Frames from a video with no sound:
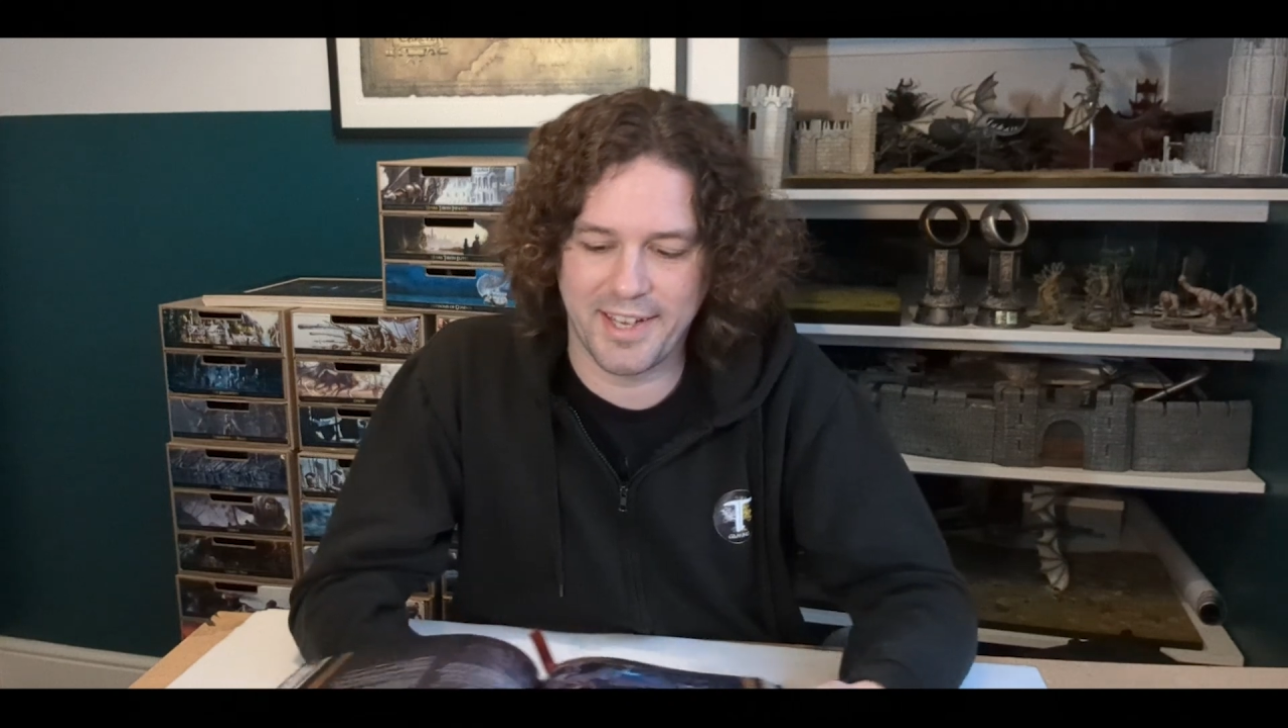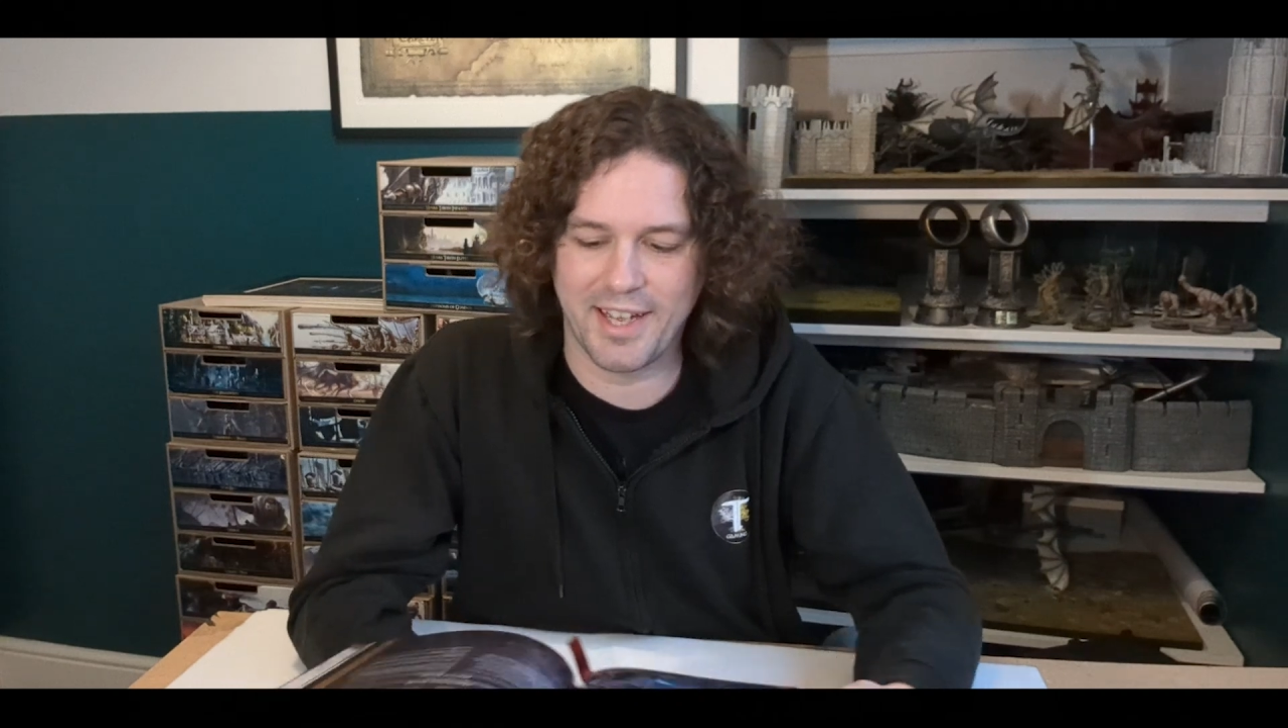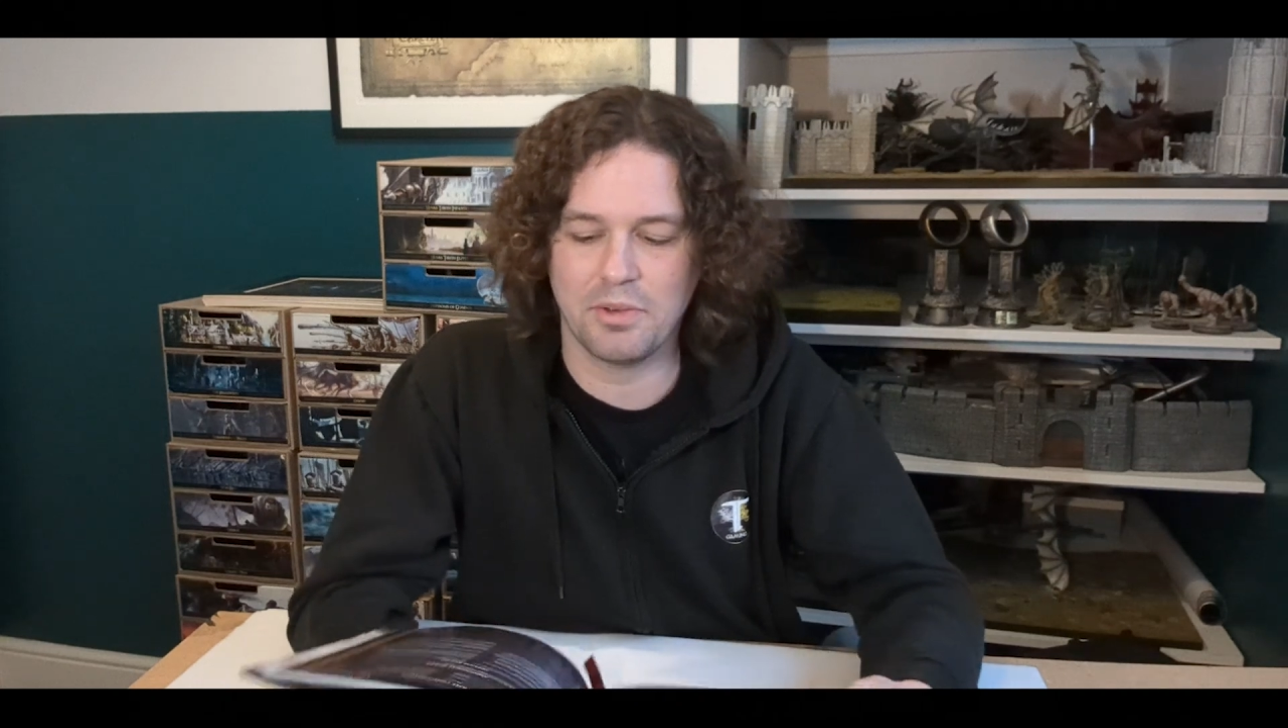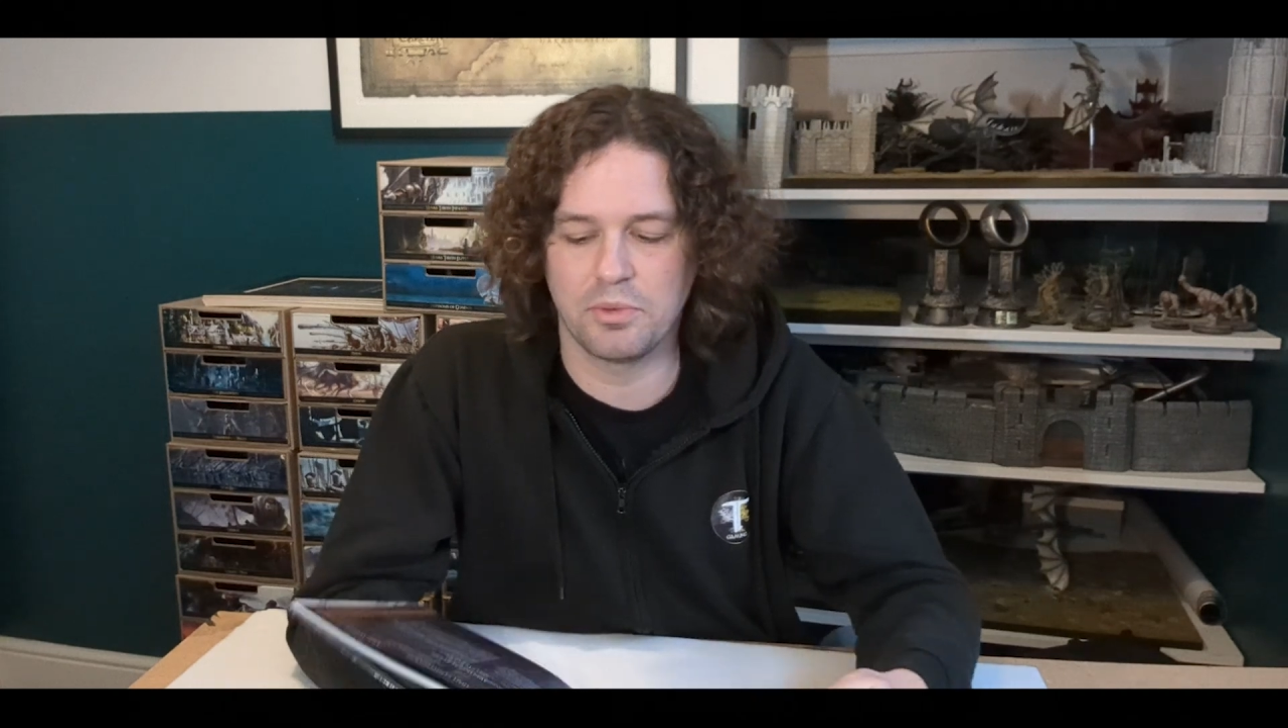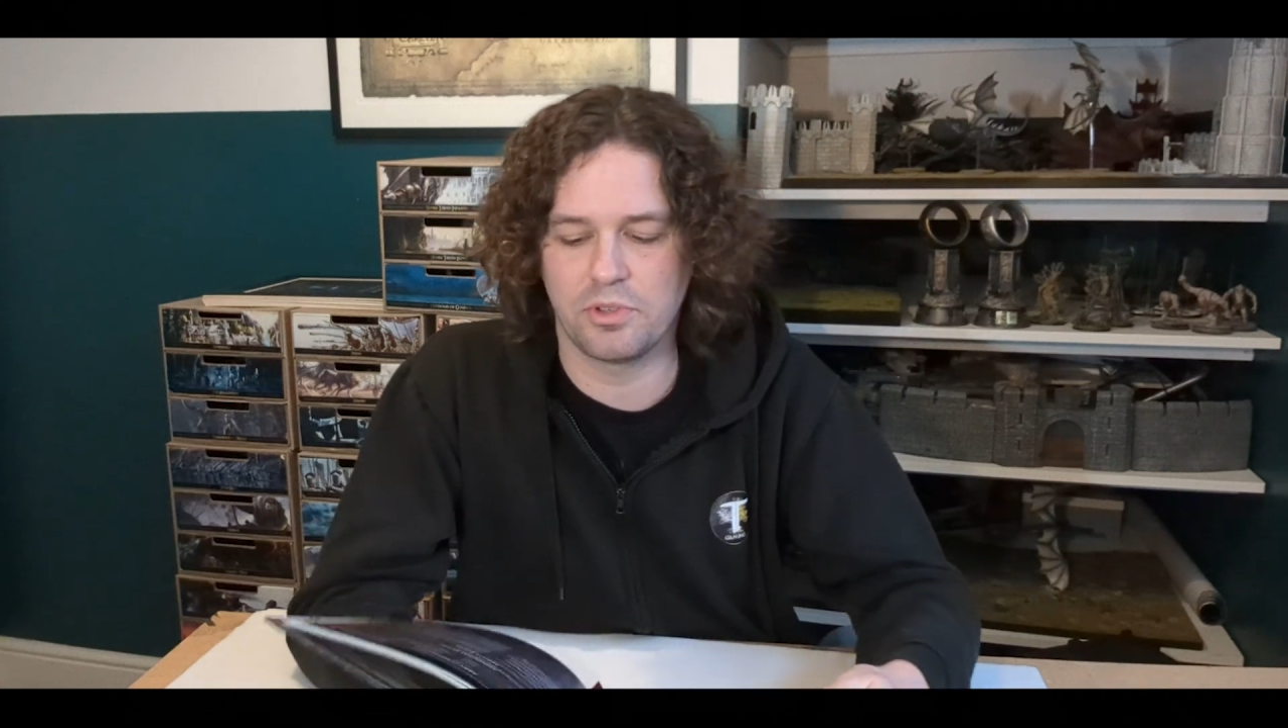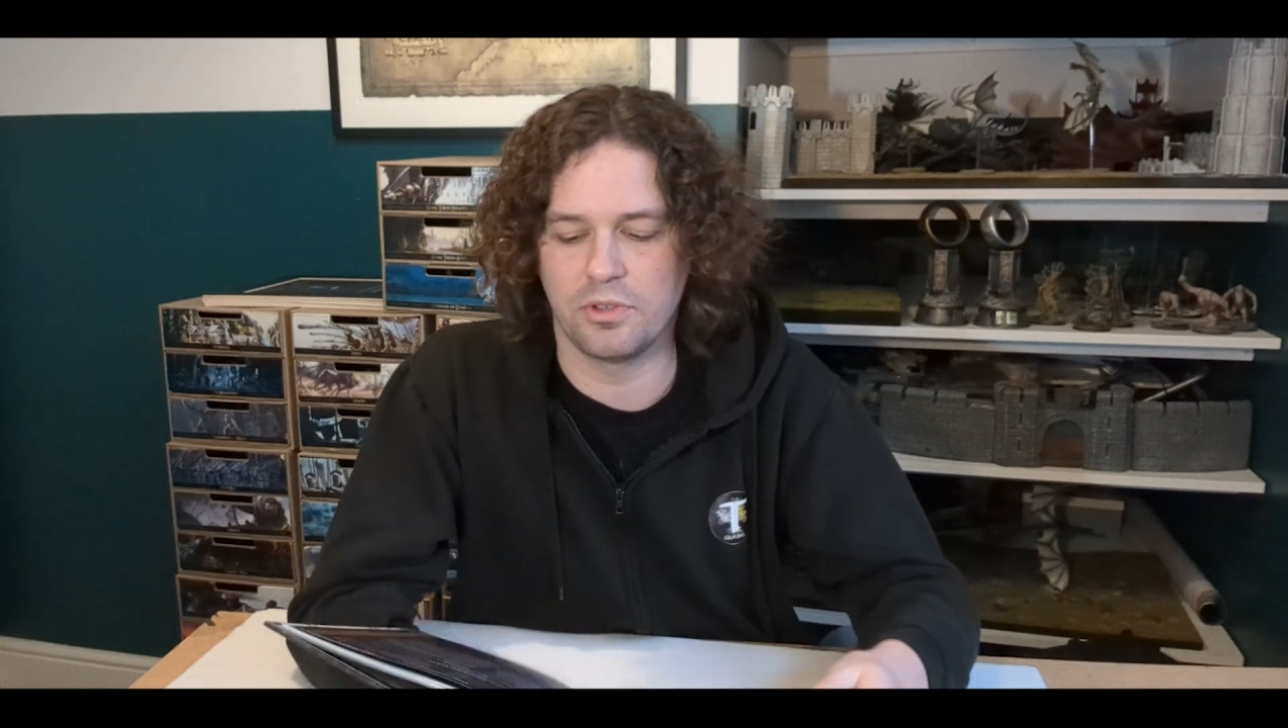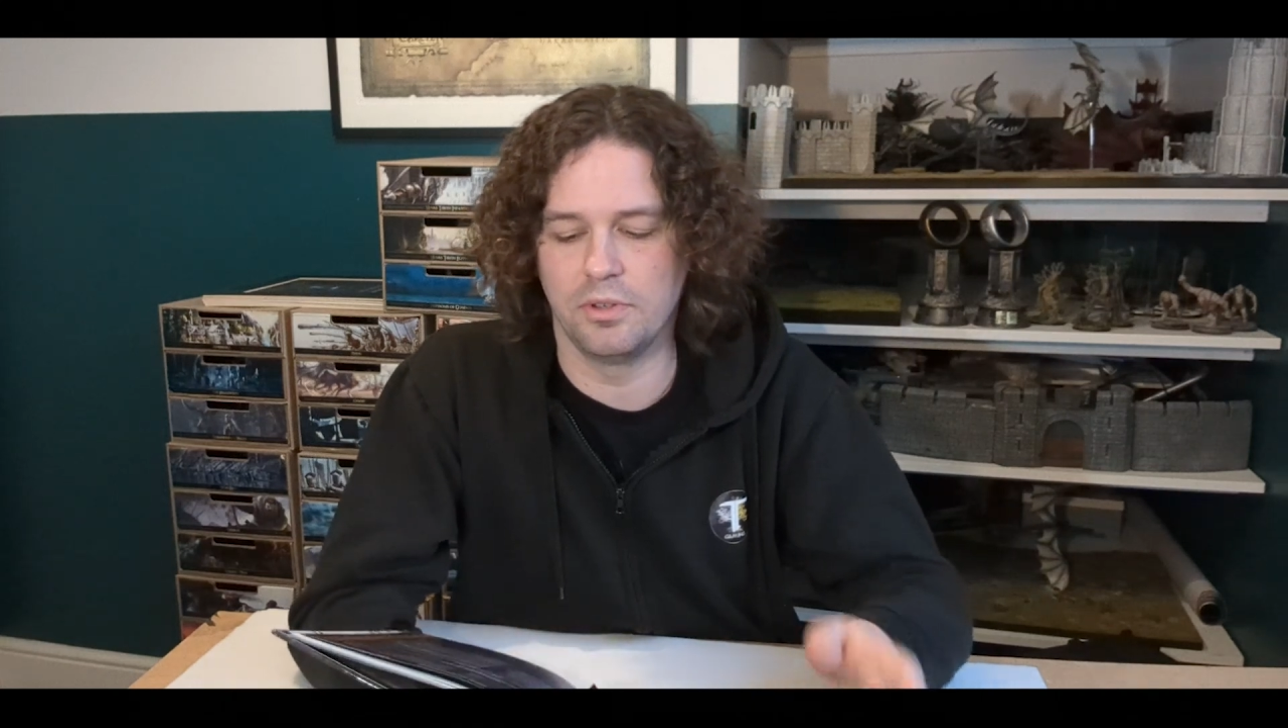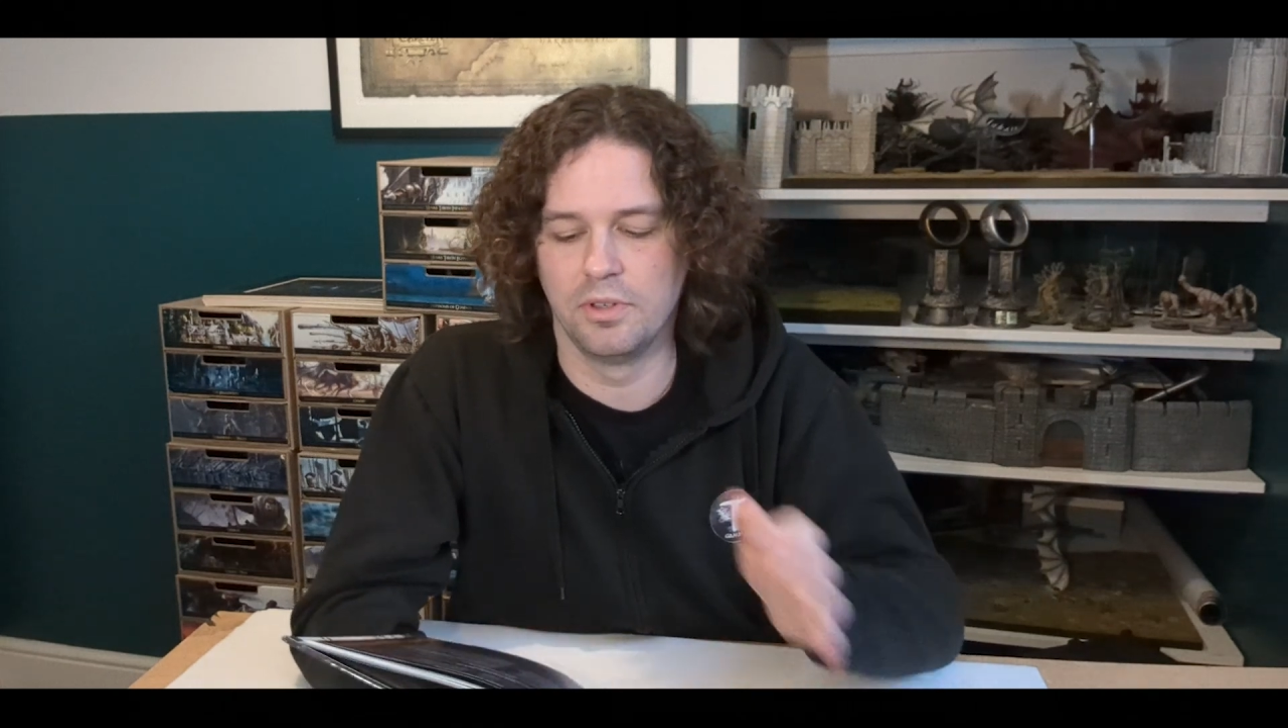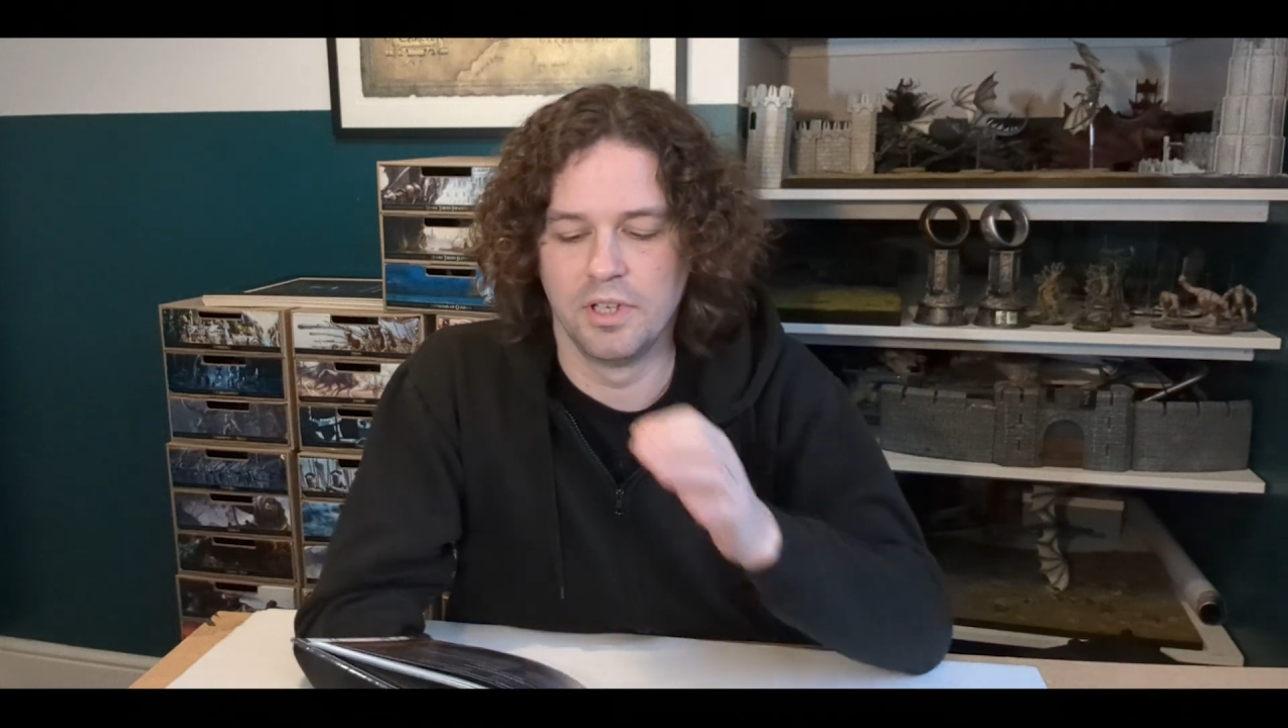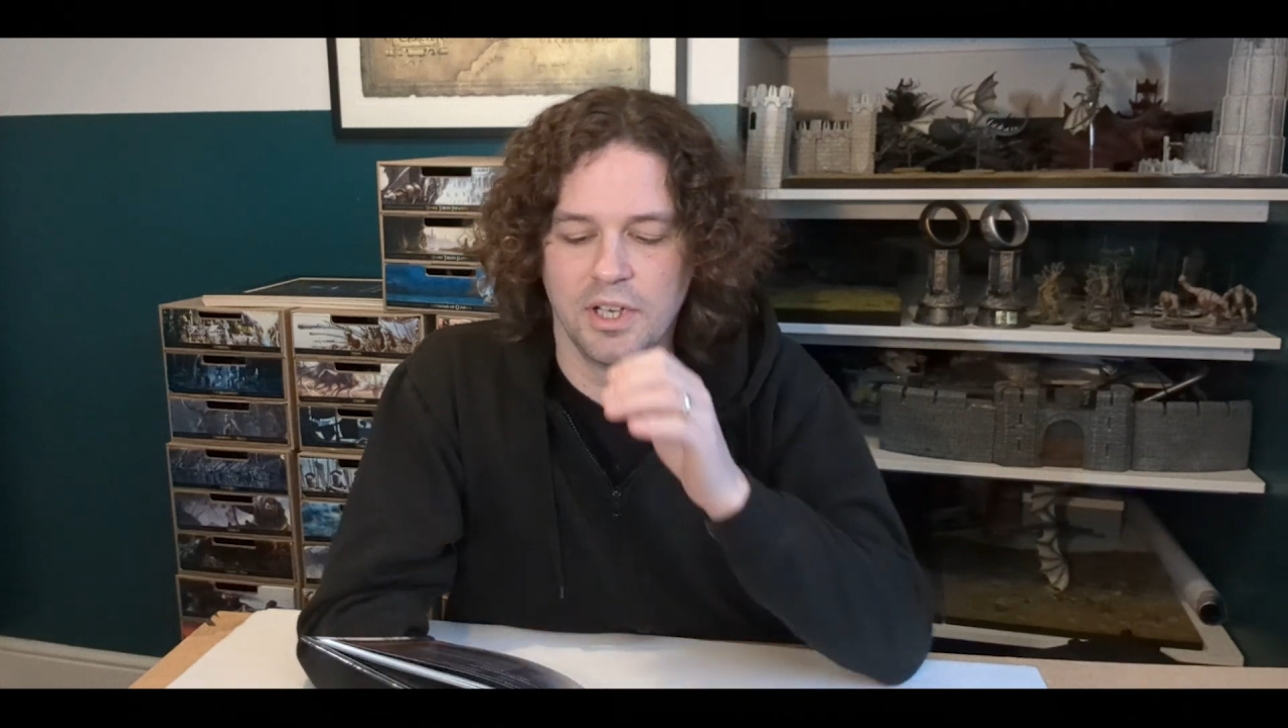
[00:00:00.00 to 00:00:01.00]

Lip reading: Council.